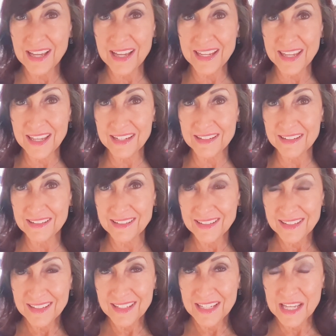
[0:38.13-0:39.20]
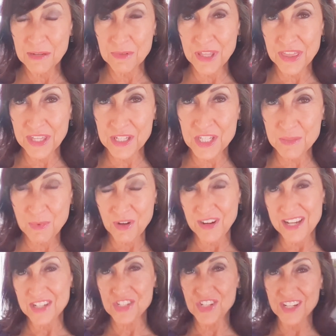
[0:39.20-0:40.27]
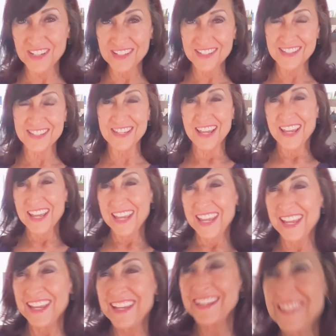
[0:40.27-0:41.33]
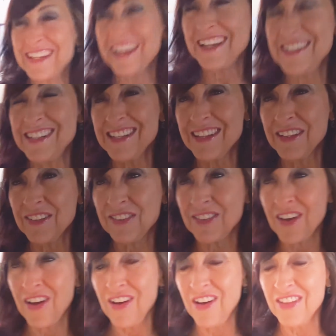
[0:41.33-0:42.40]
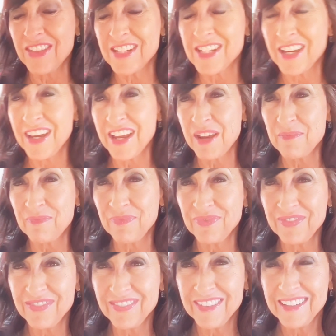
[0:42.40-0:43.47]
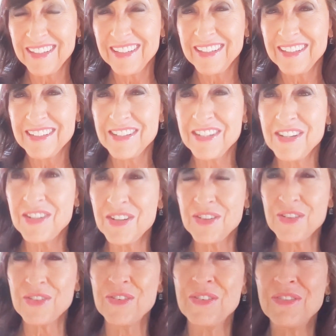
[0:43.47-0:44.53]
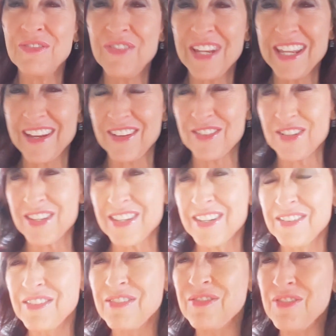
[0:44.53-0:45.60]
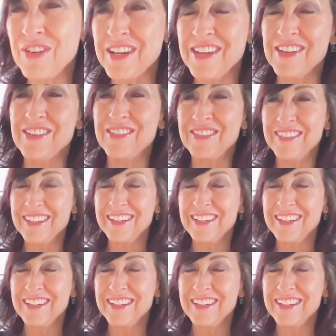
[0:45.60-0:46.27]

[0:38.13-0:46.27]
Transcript: I get hit with inspirations and ideas all the time to do videos for you.